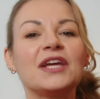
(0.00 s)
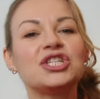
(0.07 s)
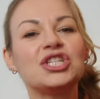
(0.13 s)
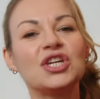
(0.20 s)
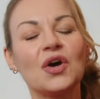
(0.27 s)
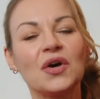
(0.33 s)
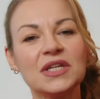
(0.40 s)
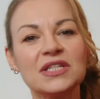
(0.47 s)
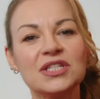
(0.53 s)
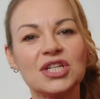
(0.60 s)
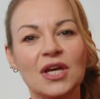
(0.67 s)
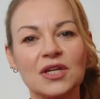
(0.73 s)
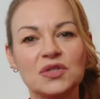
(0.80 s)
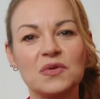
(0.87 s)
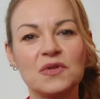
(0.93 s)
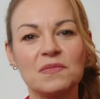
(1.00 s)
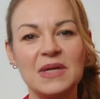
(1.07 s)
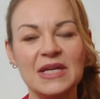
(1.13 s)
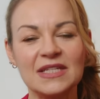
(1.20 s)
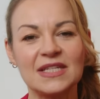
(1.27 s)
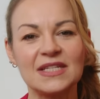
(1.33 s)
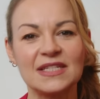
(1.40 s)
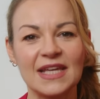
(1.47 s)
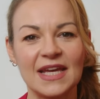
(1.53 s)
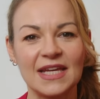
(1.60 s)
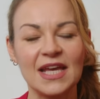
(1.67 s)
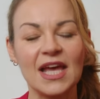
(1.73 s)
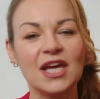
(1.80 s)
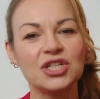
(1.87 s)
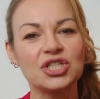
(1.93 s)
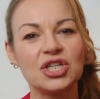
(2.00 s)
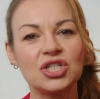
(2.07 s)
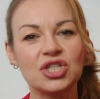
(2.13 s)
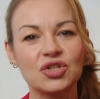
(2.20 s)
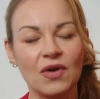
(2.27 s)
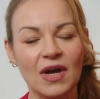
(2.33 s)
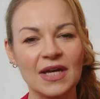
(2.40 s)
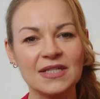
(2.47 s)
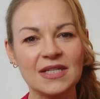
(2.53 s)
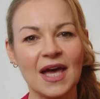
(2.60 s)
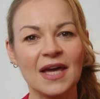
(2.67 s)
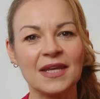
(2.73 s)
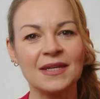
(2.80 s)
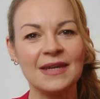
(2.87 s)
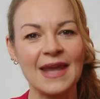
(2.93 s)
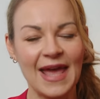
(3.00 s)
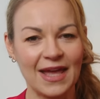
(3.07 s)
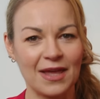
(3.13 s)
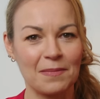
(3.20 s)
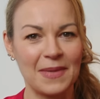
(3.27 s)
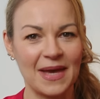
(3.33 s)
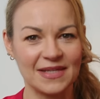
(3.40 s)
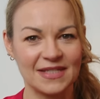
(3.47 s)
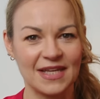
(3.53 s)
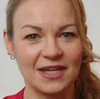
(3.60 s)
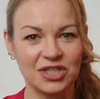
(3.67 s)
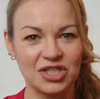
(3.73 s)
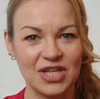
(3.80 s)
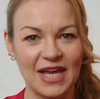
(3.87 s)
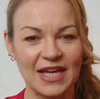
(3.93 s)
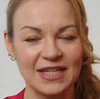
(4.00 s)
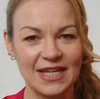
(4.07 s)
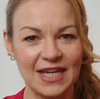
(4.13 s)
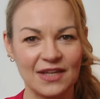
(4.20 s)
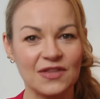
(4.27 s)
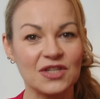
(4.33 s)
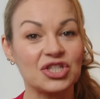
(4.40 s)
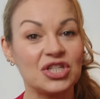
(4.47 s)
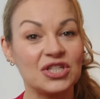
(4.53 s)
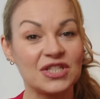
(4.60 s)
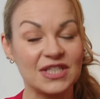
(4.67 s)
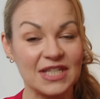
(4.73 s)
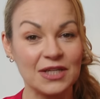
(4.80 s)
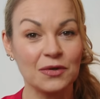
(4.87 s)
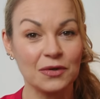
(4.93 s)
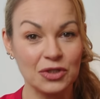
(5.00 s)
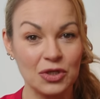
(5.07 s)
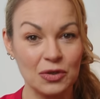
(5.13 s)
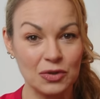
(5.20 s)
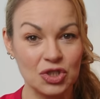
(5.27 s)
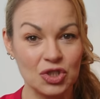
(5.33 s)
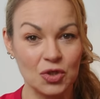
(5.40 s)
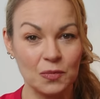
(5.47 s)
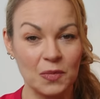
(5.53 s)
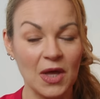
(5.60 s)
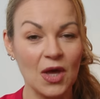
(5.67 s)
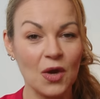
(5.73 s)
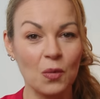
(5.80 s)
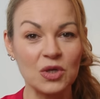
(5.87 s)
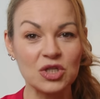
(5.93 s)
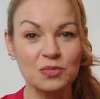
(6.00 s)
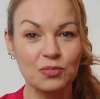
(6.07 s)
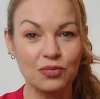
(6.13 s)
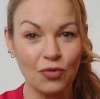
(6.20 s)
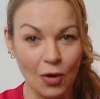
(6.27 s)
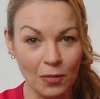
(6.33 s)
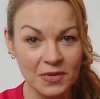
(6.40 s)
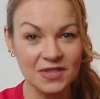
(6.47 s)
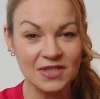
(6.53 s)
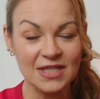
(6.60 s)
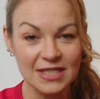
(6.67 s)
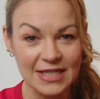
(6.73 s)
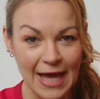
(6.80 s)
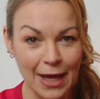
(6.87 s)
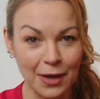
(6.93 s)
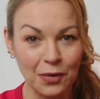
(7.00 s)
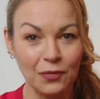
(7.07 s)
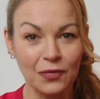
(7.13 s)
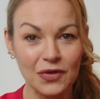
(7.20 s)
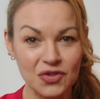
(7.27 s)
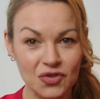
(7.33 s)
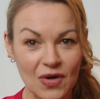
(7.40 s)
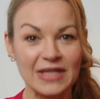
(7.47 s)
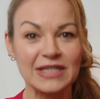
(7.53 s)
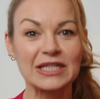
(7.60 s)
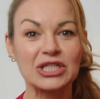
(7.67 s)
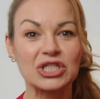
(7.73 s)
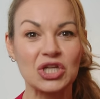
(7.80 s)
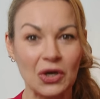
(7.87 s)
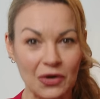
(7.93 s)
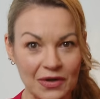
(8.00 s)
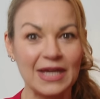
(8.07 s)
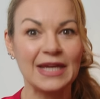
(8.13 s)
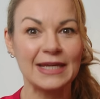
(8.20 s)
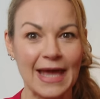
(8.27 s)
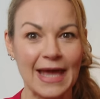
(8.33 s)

And she got in touch with me to say she'd tried a neck massage technique that she'd seen on YouTube, which promised to tackle the dreaded turkey